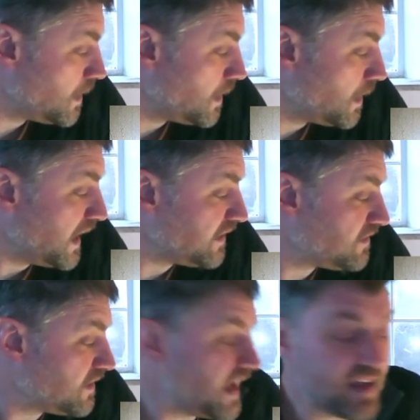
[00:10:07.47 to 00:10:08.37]
Its
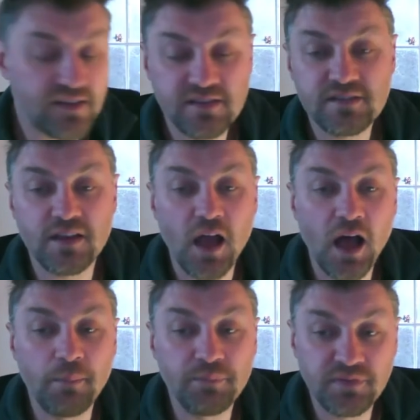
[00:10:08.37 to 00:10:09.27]

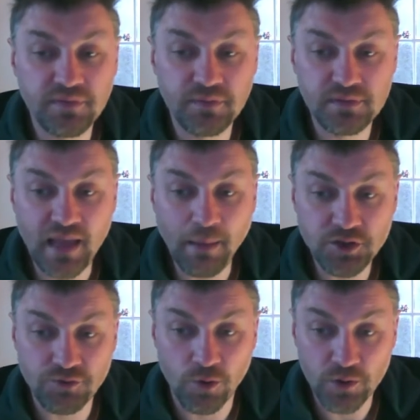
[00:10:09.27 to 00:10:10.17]
damage
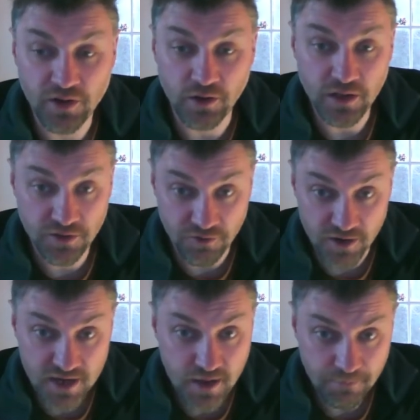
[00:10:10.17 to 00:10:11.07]
roll is only a
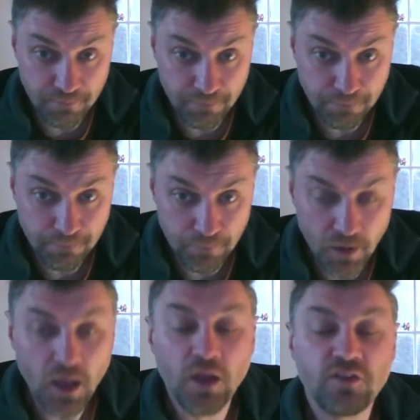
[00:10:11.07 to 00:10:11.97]
3,
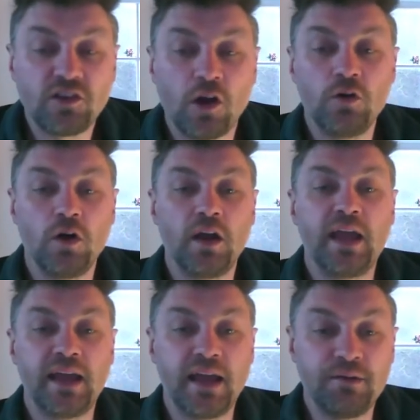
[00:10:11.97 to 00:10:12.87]
so it
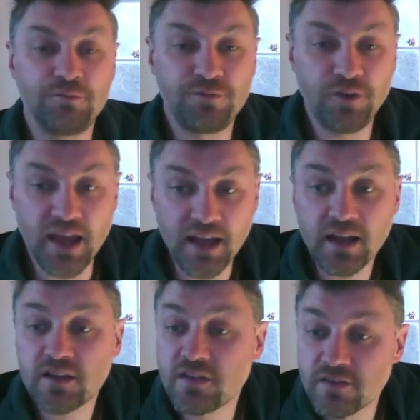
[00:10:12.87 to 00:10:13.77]

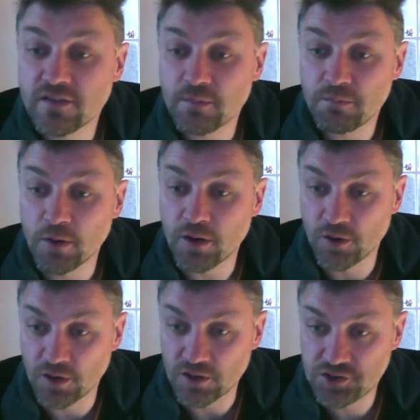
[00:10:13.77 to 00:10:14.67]
inflicts, looking on
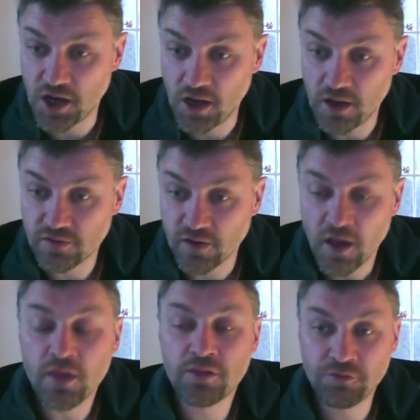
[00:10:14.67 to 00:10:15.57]
its chart,
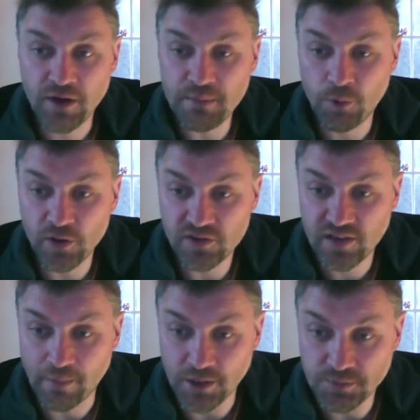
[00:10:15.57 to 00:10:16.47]
3 points
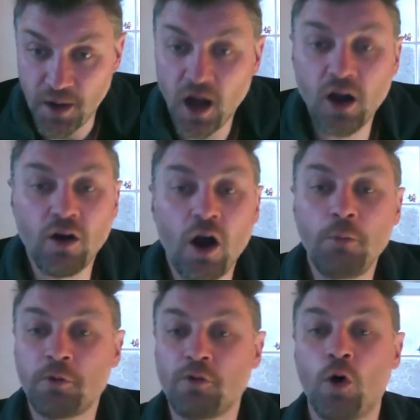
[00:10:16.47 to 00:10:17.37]
damage, but her
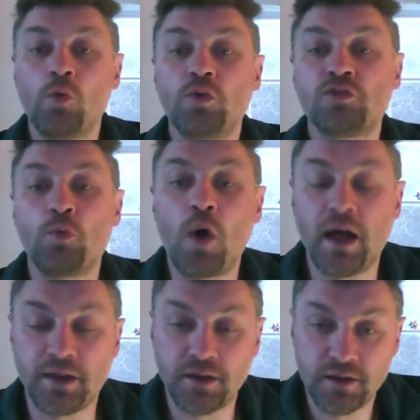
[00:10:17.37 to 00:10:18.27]
armor roll was a
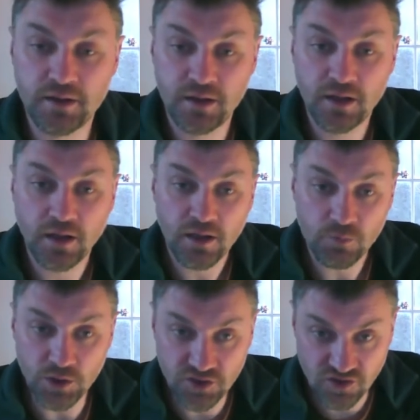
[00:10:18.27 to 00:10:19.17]
1,
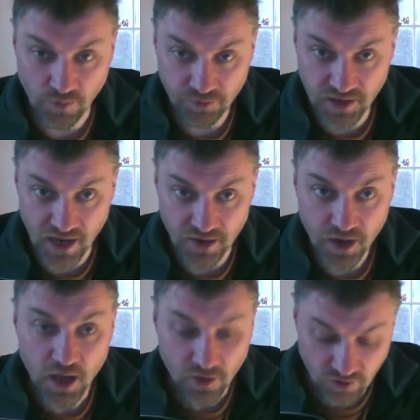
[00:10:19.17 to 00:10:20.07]
which stops none,
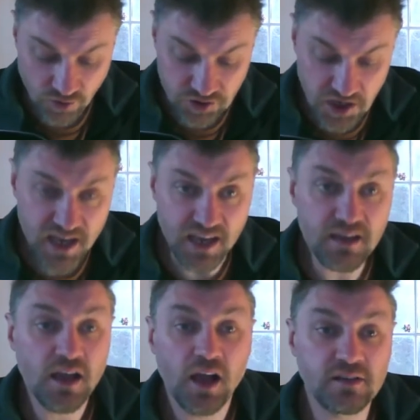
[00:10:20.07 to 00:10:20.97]
so she
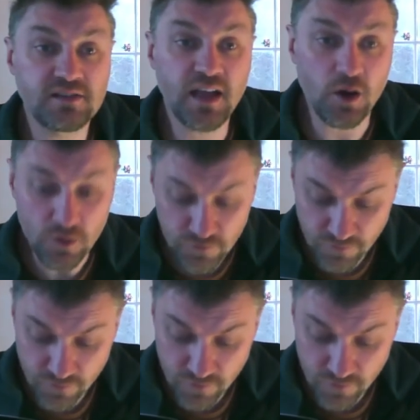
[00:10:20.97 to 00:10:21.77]
herself